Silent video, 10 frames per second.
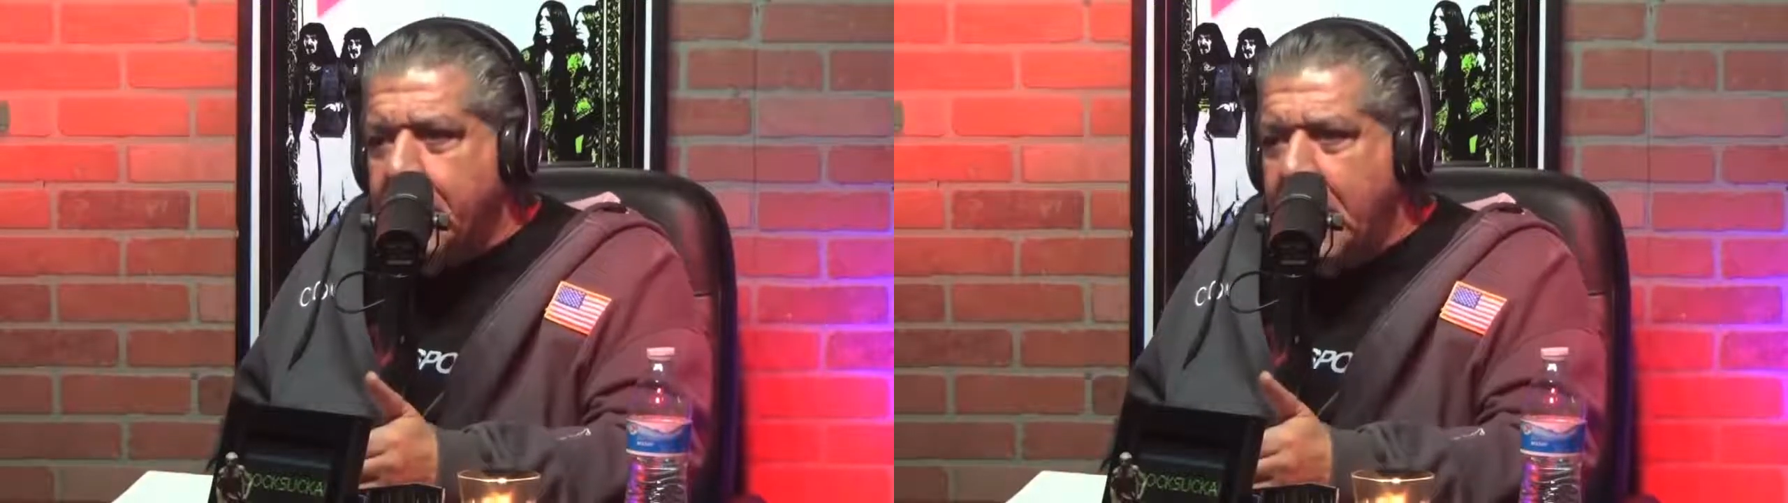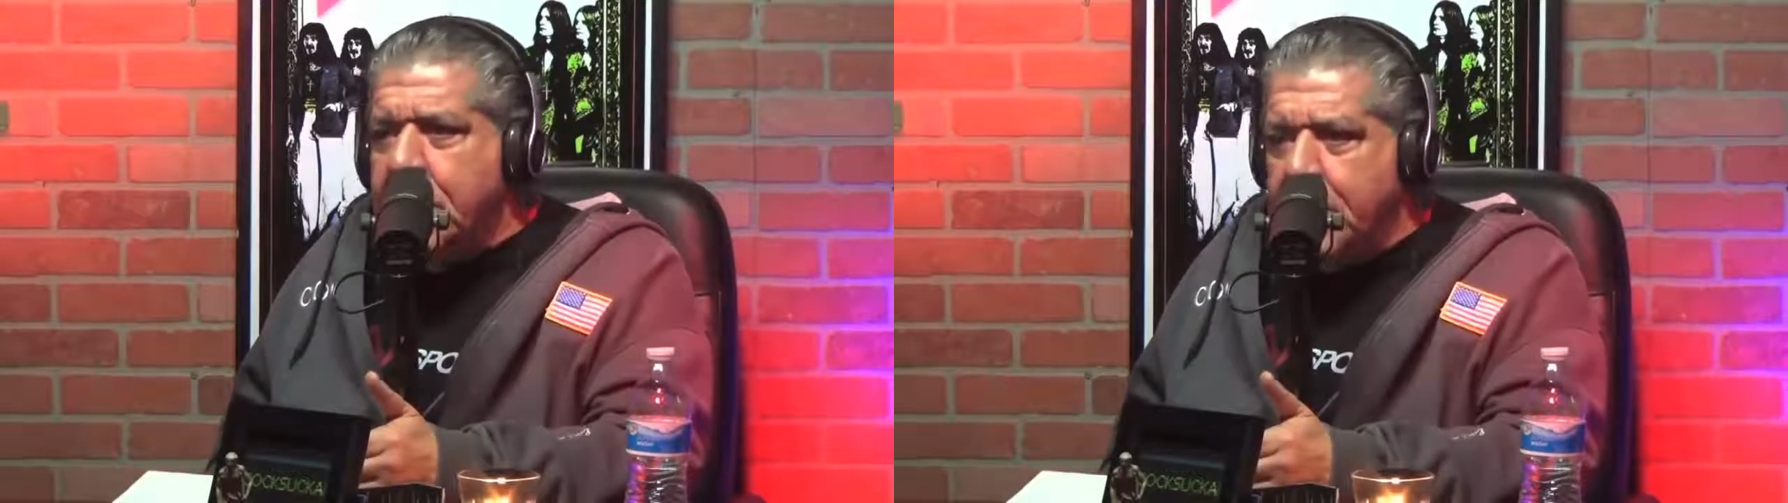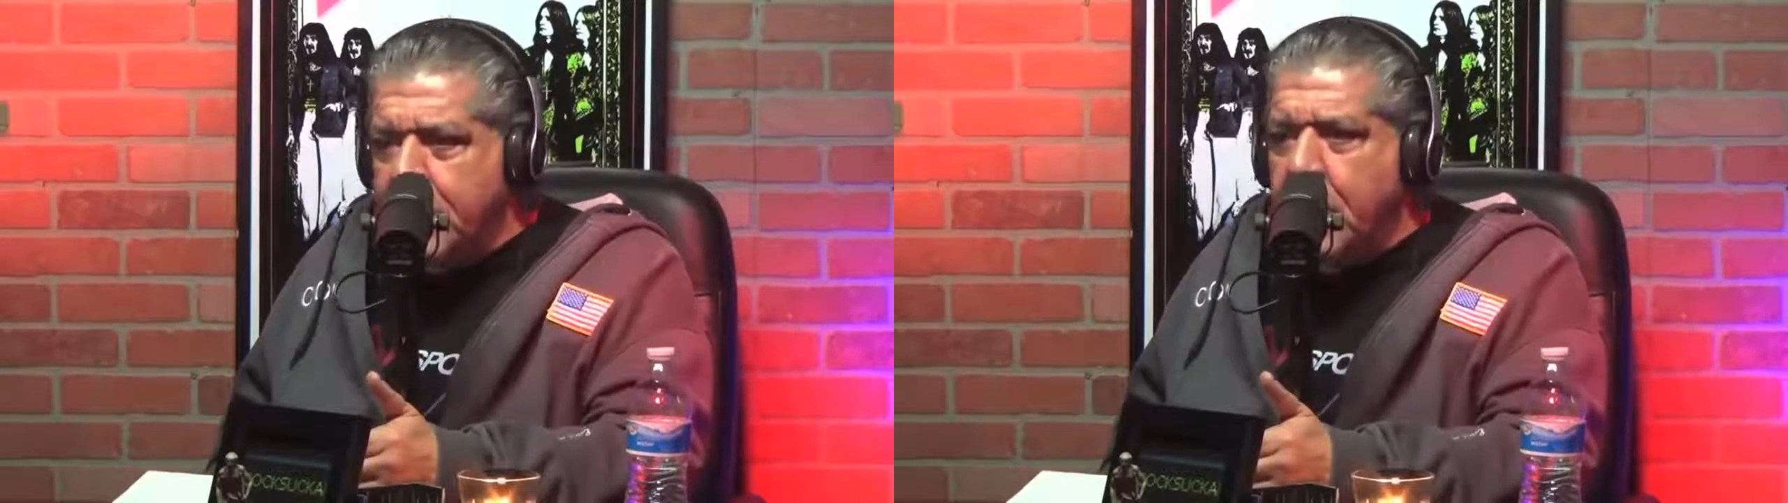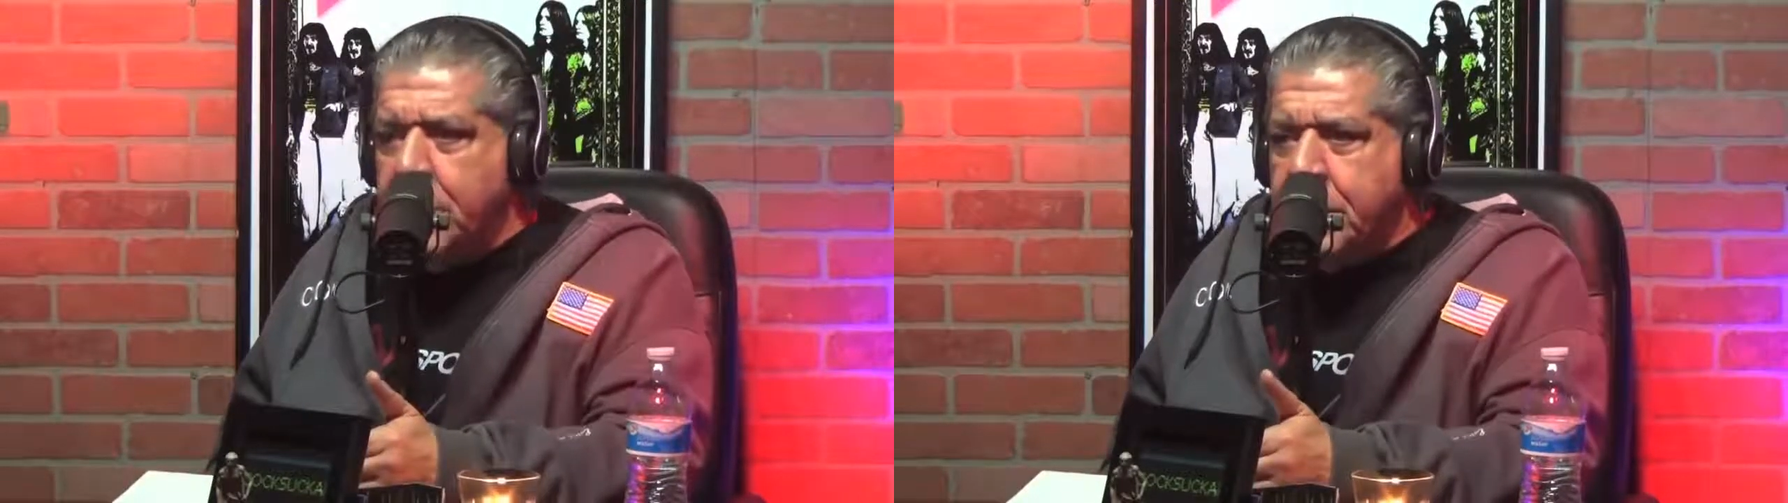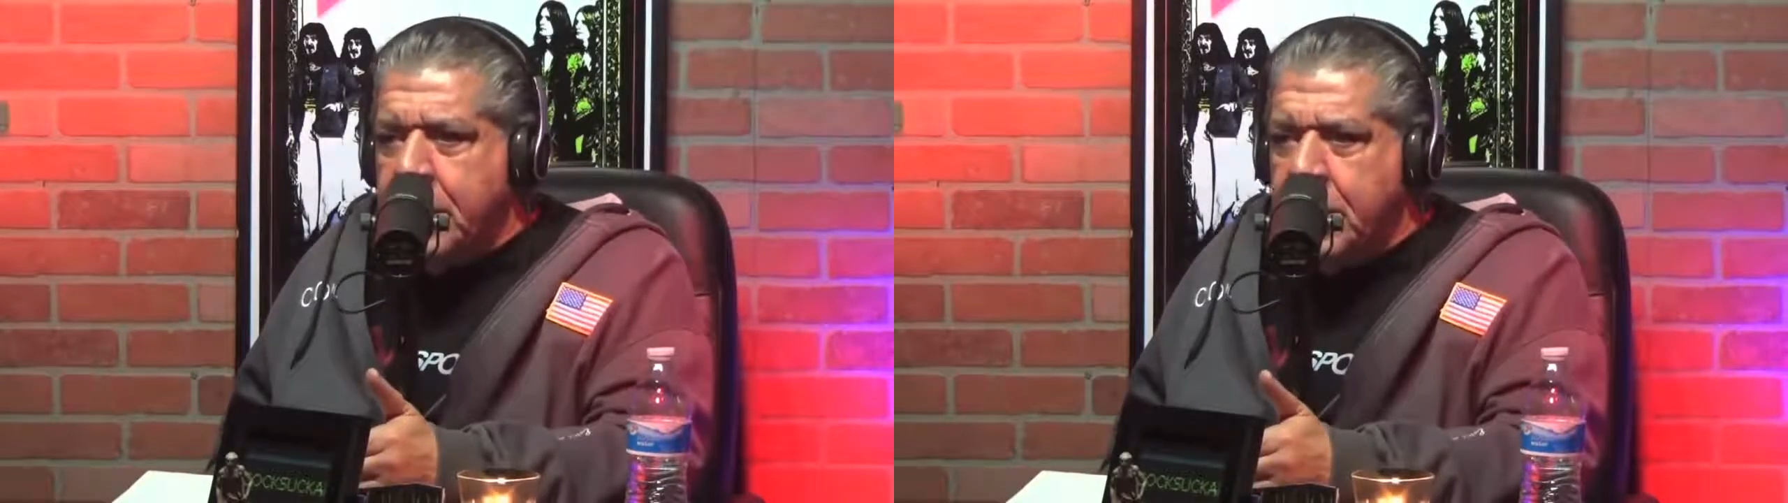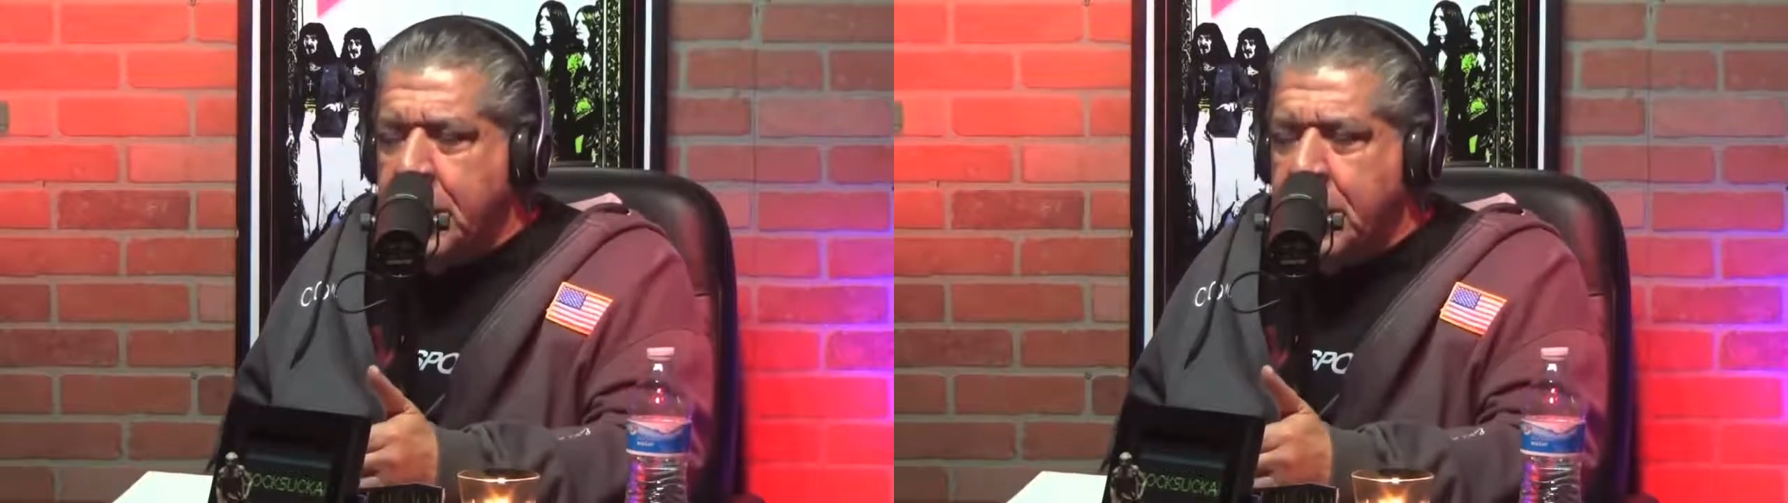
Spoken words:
a mental note